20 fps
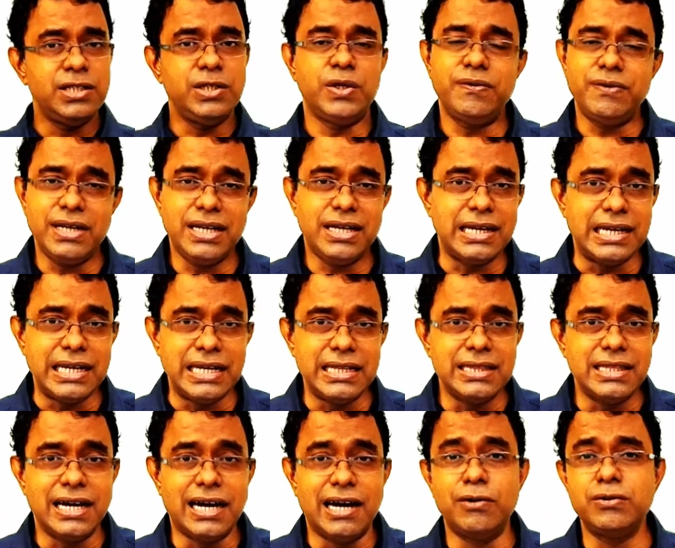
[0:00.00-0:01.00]
you will
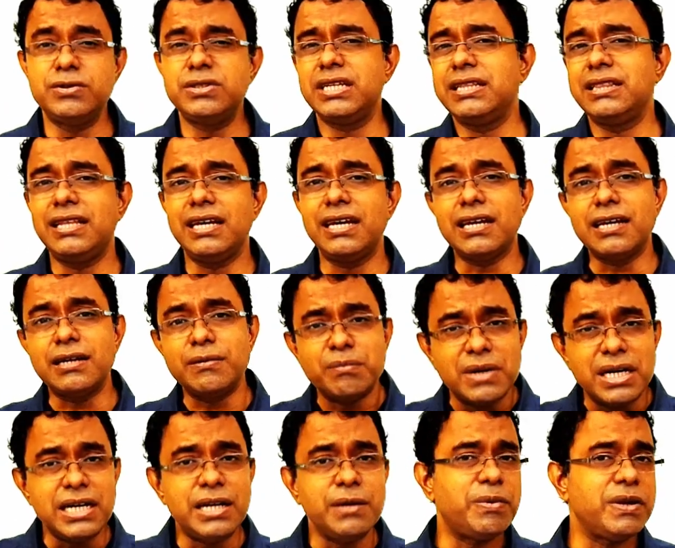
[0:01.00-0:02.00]
clean the house, and there are
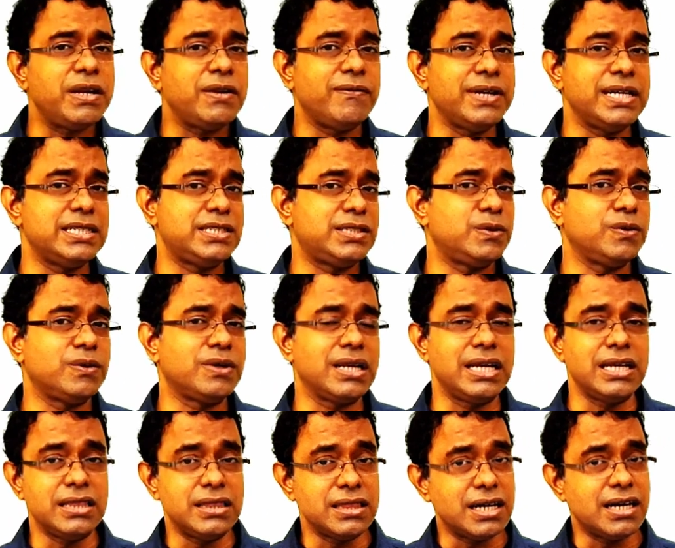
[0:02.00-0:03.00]
multiple ways to
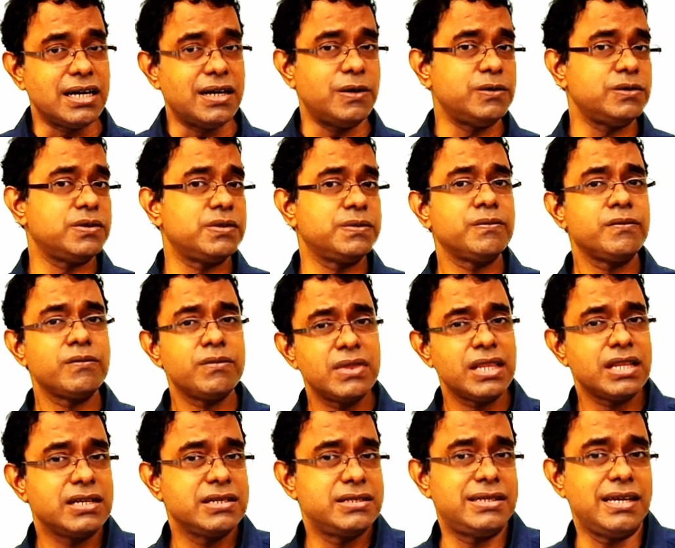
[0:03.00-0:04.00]
clean the house.
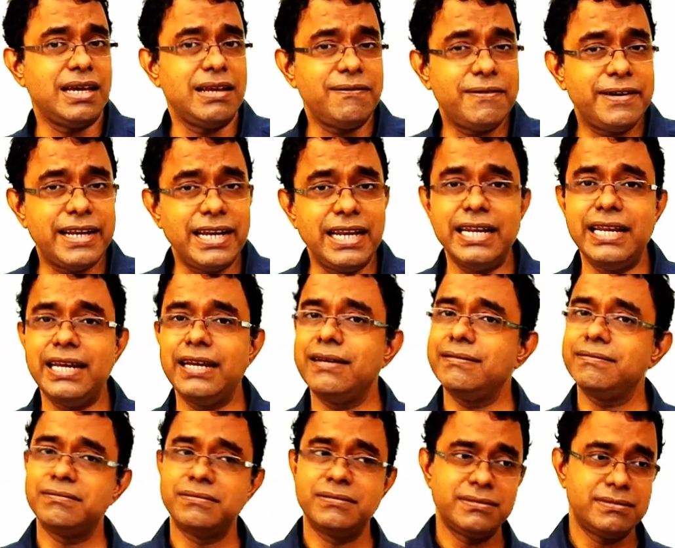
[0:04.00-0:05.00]

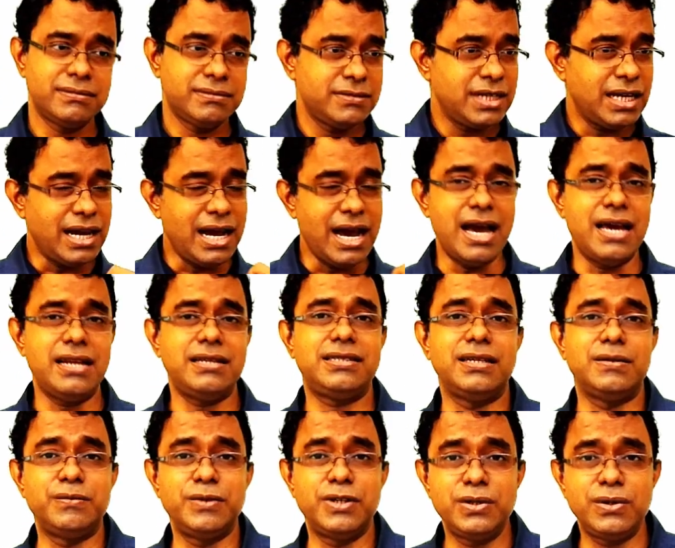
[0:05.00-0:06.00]
Self-cleaning, hire
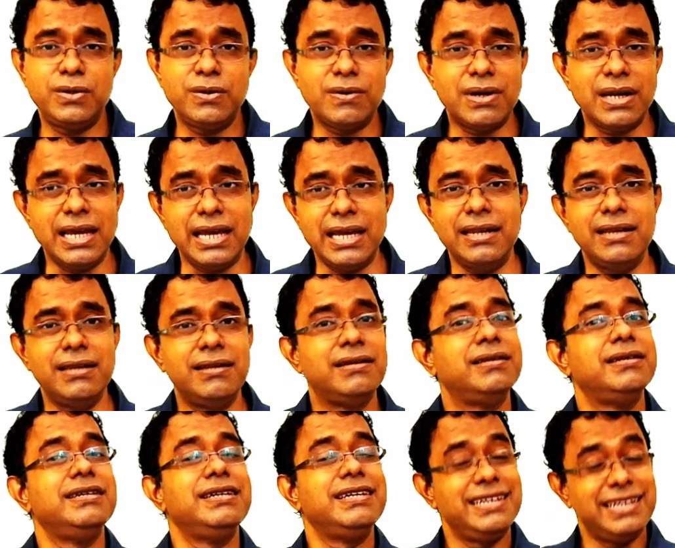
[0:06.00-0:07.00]
someone to clean,
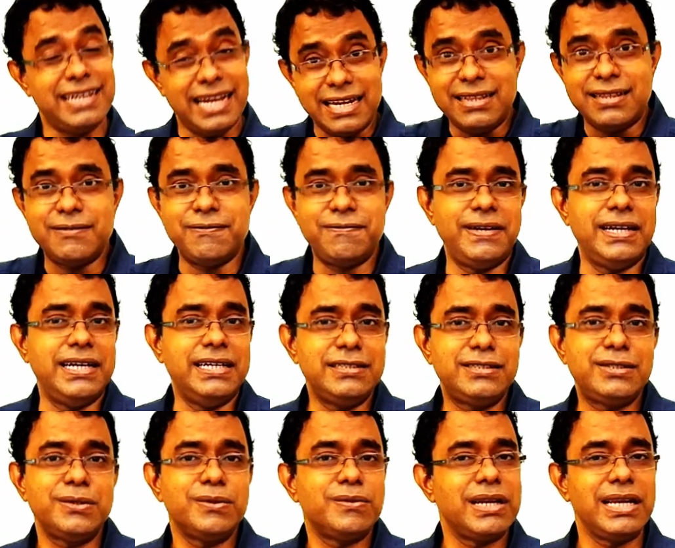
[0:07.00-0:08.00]
get
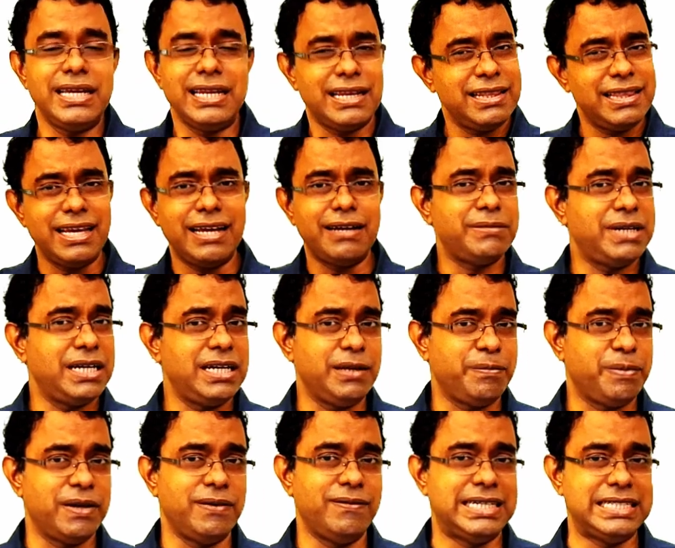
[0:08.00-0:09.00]
friends to clean, and there are
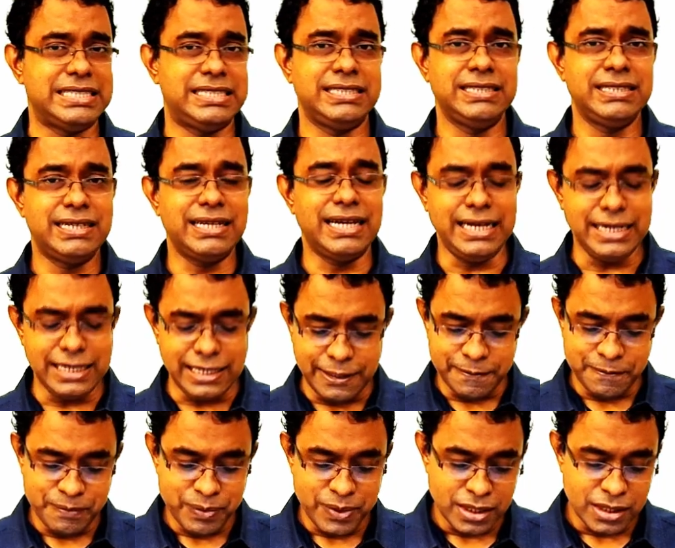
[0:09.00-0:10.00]
multiple ways, right?
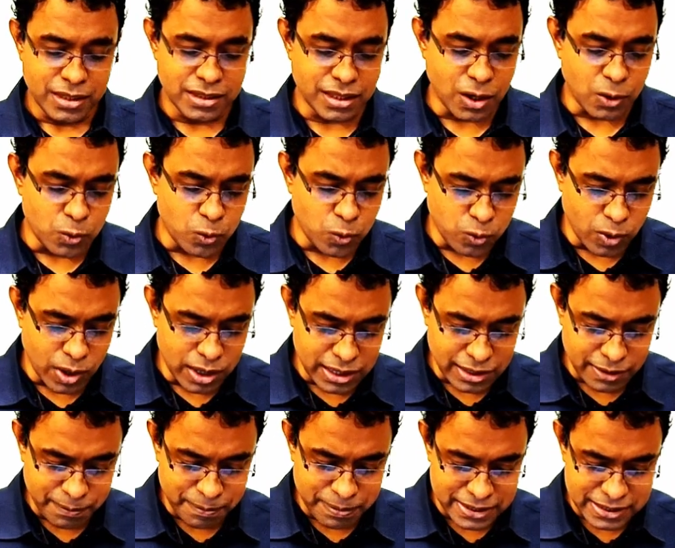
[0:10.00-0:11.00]
Now,
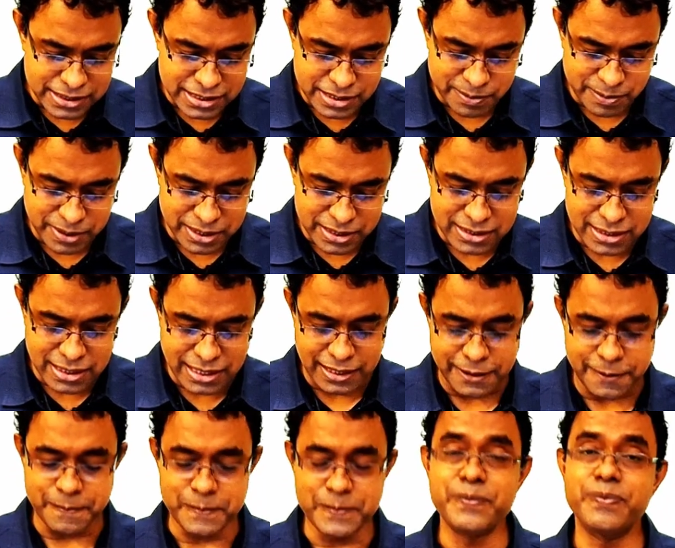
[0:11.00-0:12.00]
what are principles
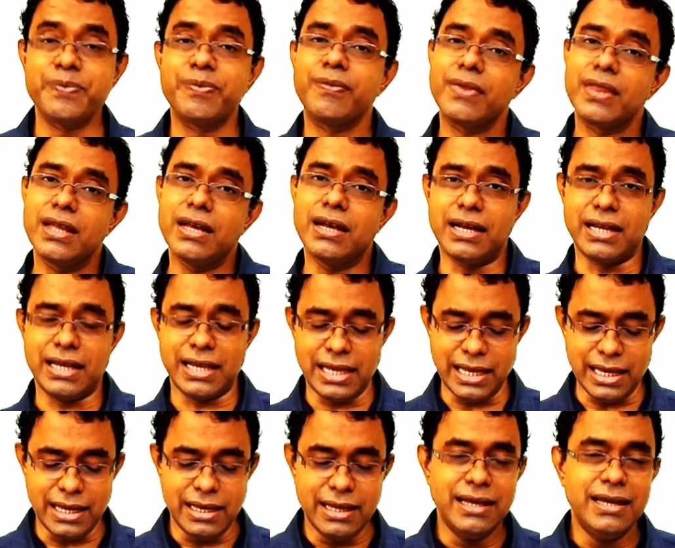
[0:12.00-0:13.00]
then?
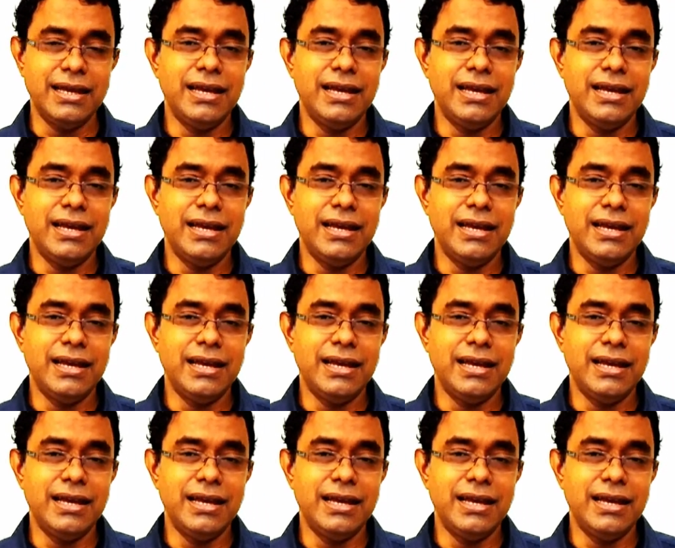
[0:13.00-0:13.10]
Okay.